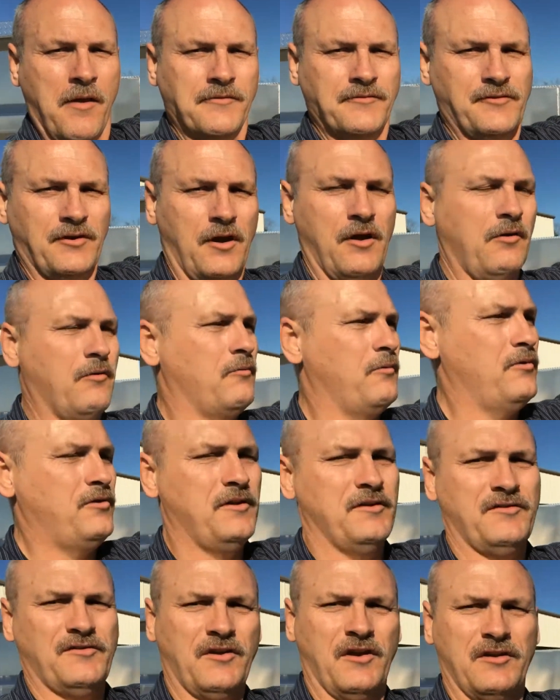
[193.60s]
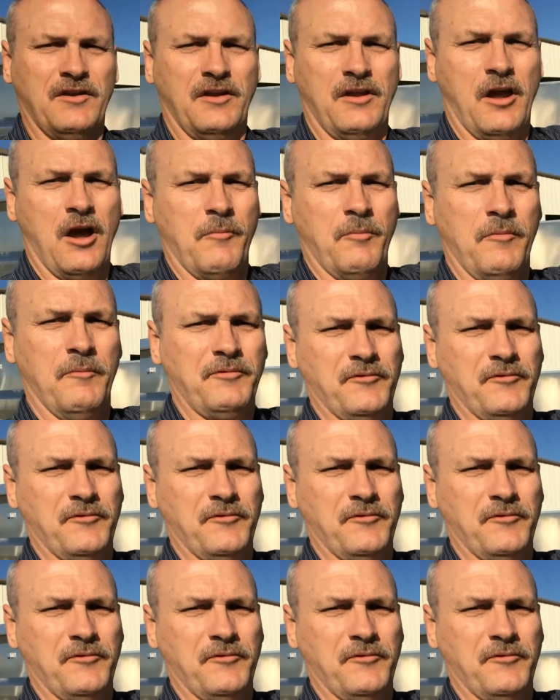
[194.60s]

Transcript: So with this in the open